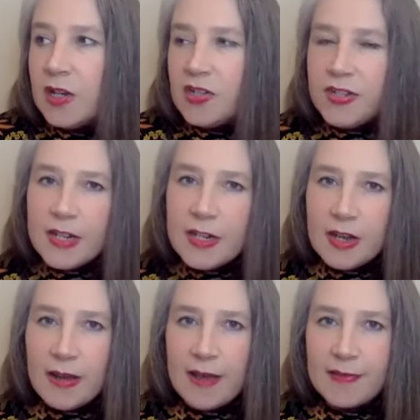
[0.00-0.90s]
She didn't
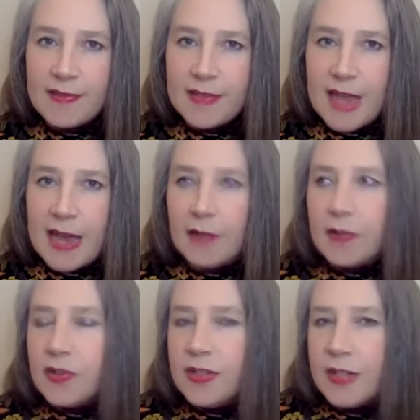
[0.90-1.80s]
know how to stand.
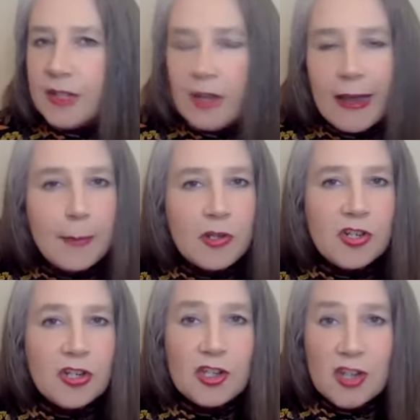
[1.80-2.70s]
She didn't know how much she
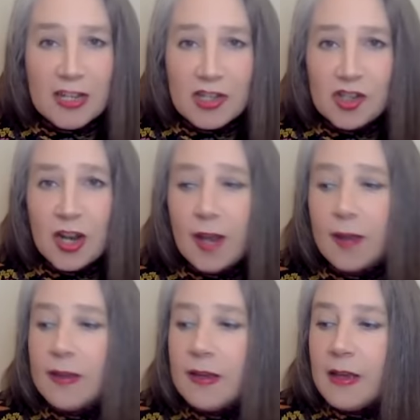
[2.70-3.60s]
could gesture.
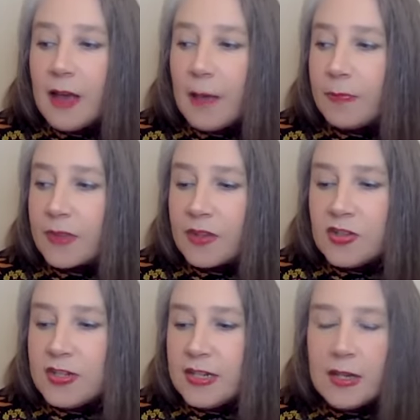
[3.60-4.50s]

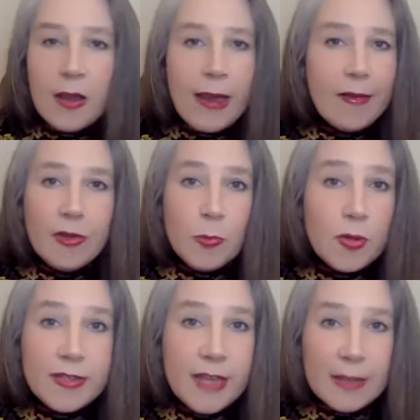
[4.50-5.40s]
She didn't know how you
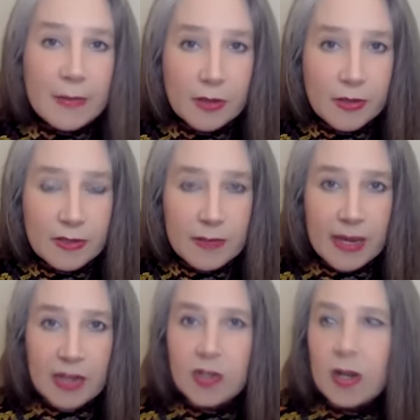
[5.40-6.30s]
put together a good
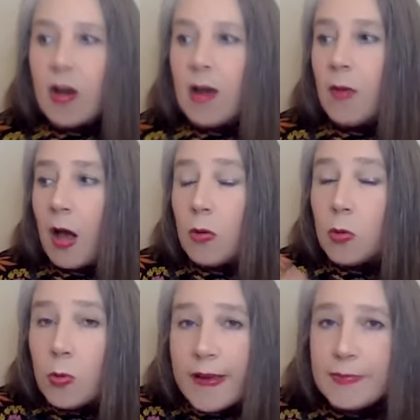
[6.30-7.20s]
speech. You know, I'll
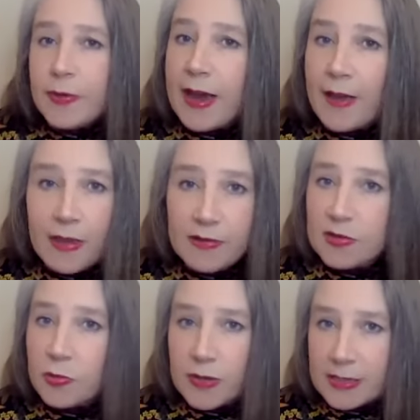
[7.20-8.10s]
always bring out
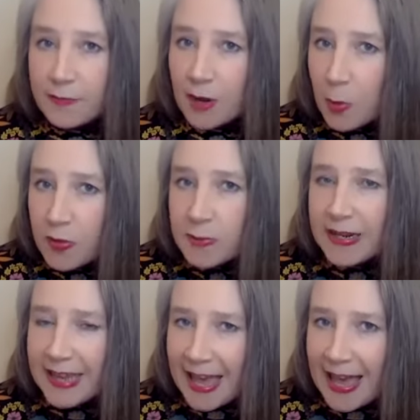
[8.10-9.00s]
those stories if I
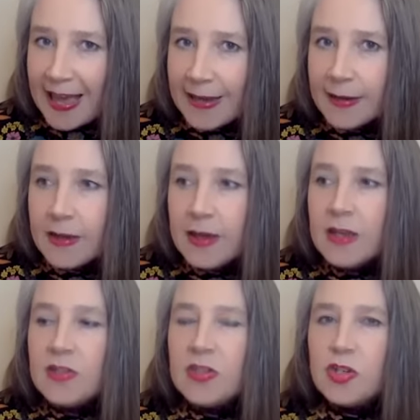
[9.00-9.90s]
possibly can,
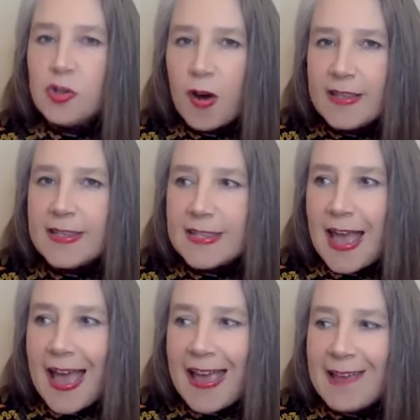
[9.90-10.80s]
to try to
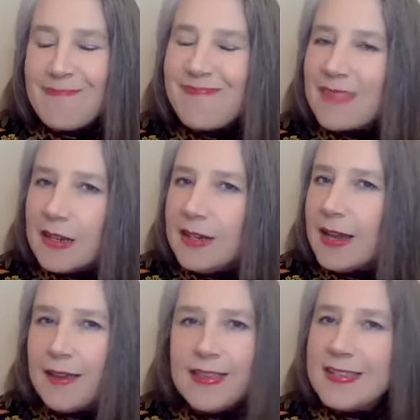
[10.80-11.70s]
say, you
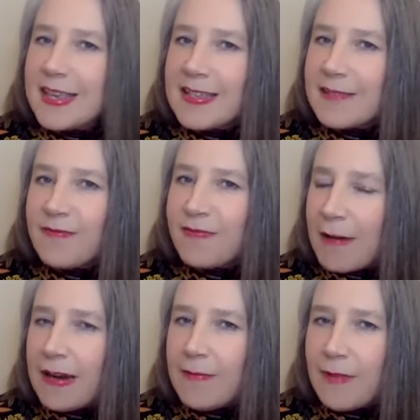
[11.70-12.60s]
know, these things are
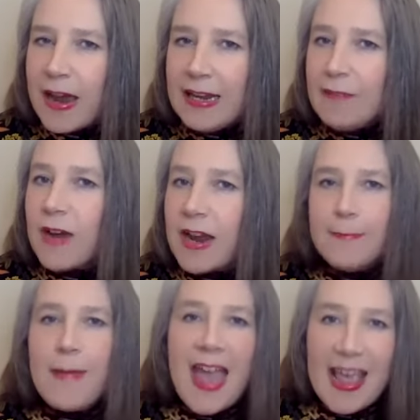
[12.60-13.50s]
very rarely
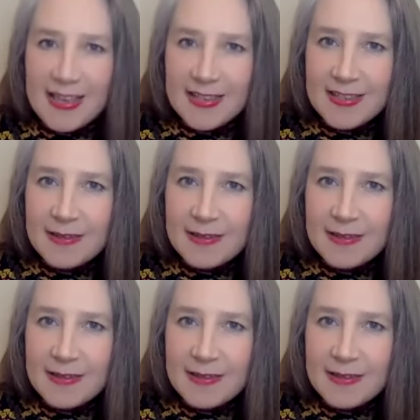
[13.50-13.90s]
ready made.